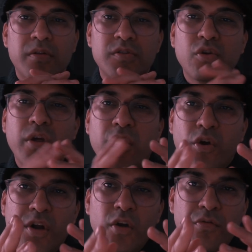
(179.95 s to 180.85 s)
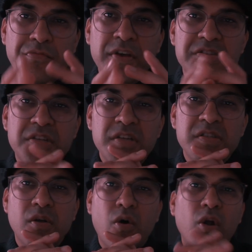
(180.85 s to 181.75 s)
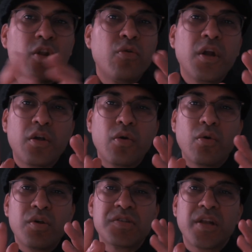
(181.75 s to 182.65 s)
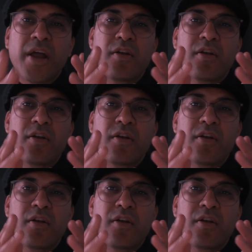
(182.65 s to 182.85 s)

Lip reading: So in order to fix this, all you need to do is light